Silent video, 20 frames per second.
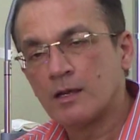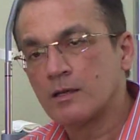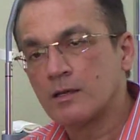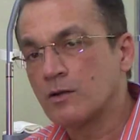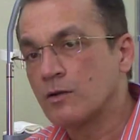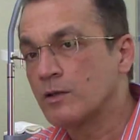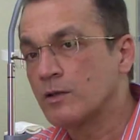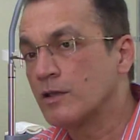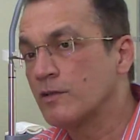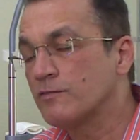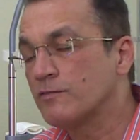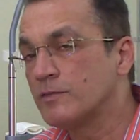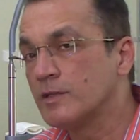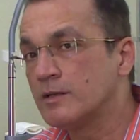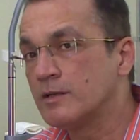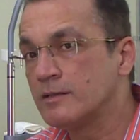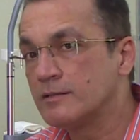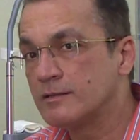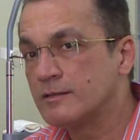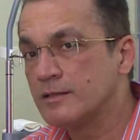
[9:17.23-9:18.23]
Now if the
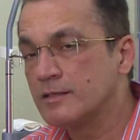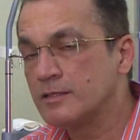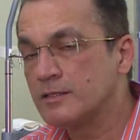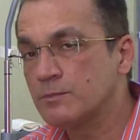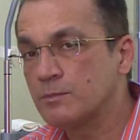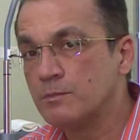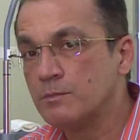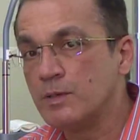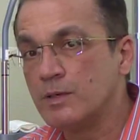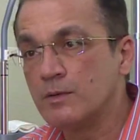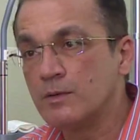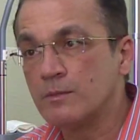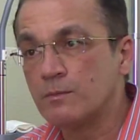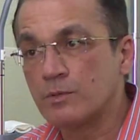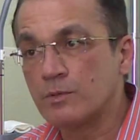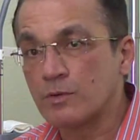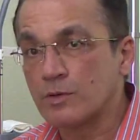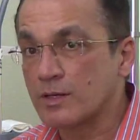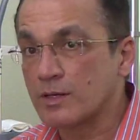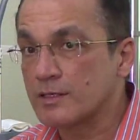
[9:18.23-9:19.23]
disease
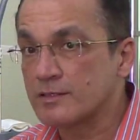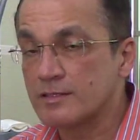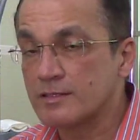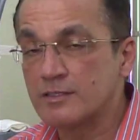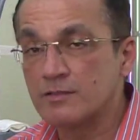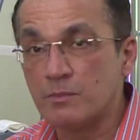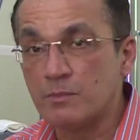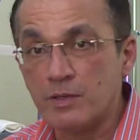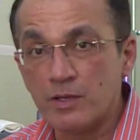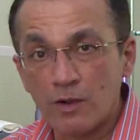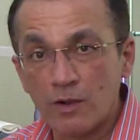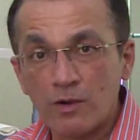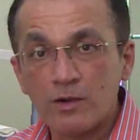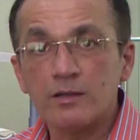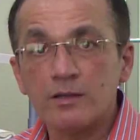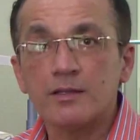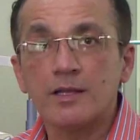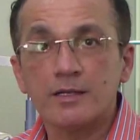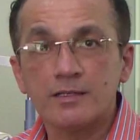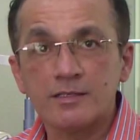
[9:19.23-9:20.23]
progresses
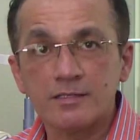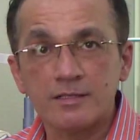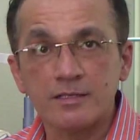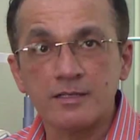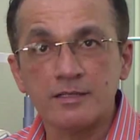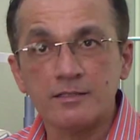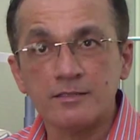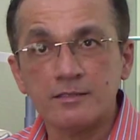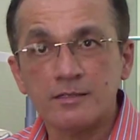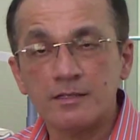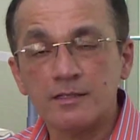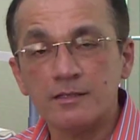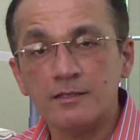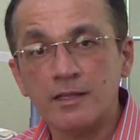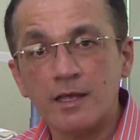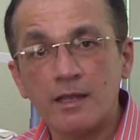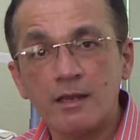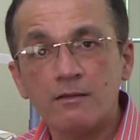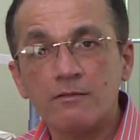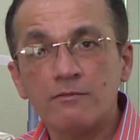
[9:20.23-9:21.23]
beyond that stage,
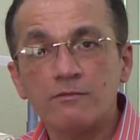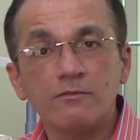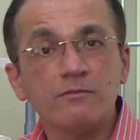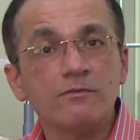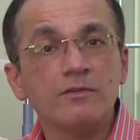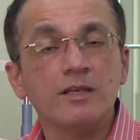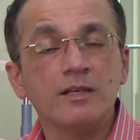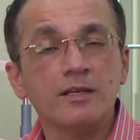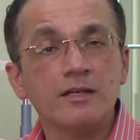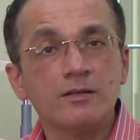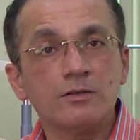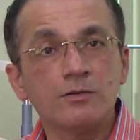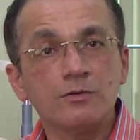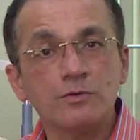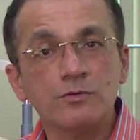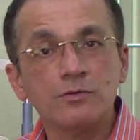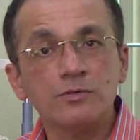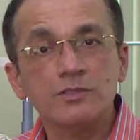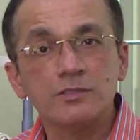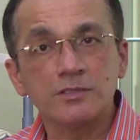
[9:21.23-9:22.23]
then we need to
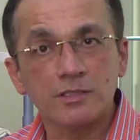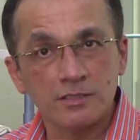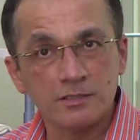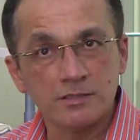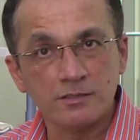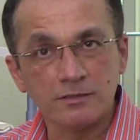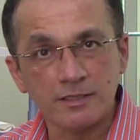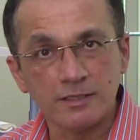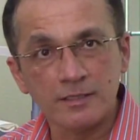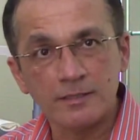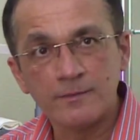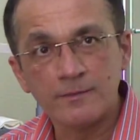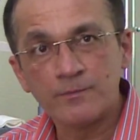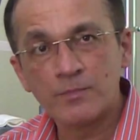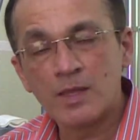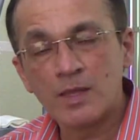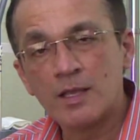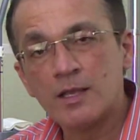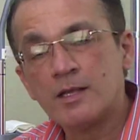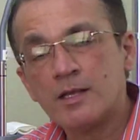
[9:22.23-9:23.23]
do surgery.
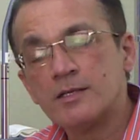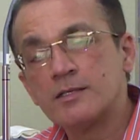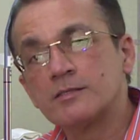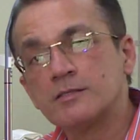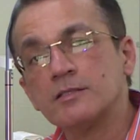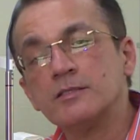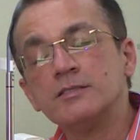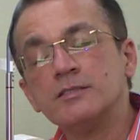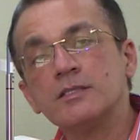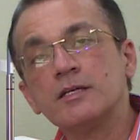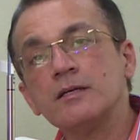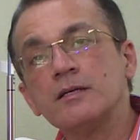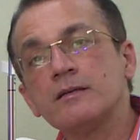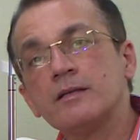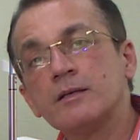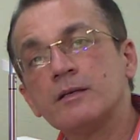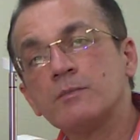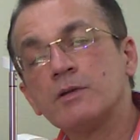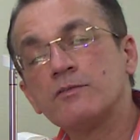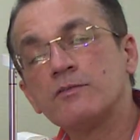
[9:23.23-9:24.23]
Surgical
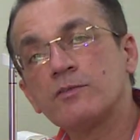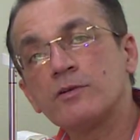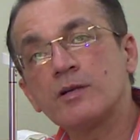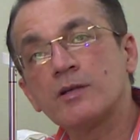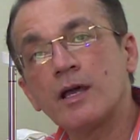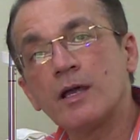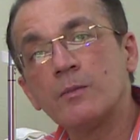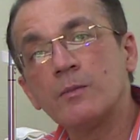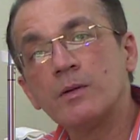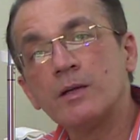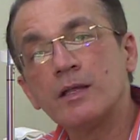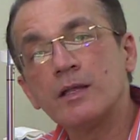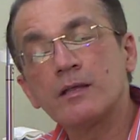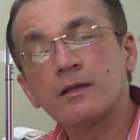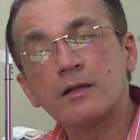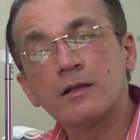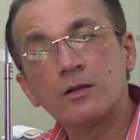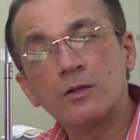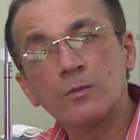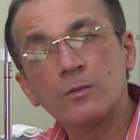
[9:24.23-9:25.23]
treatment for diabetic
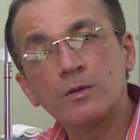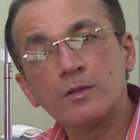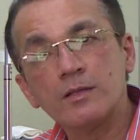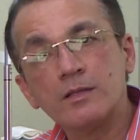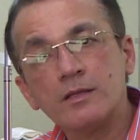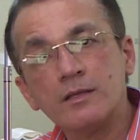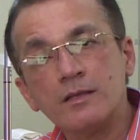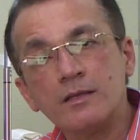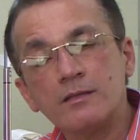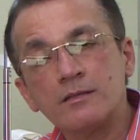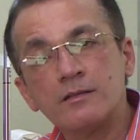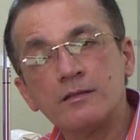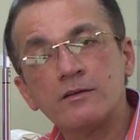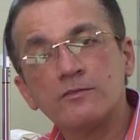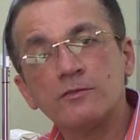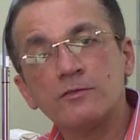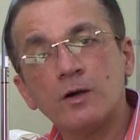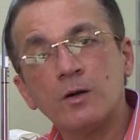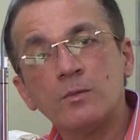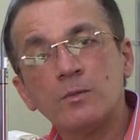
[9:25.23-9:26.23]
retinopathy is in the
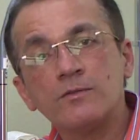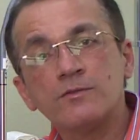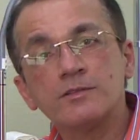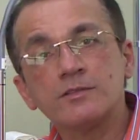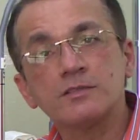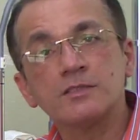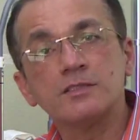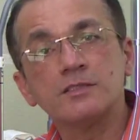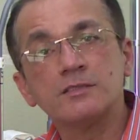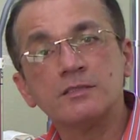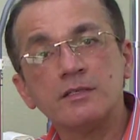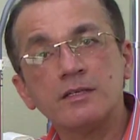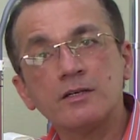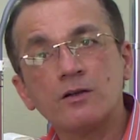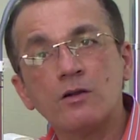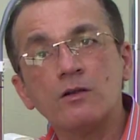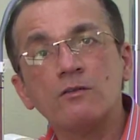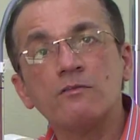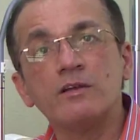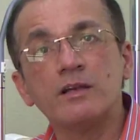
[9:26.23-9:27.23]
form of a surgery
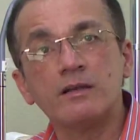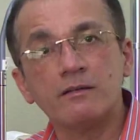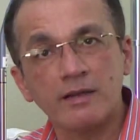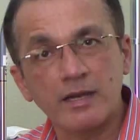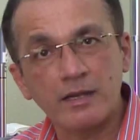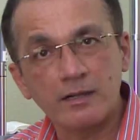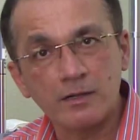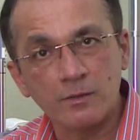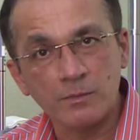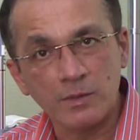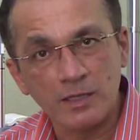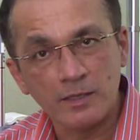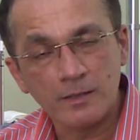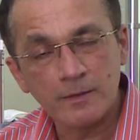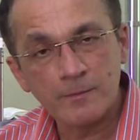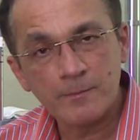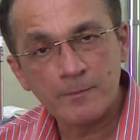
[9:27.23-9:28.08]
called vitrectomy.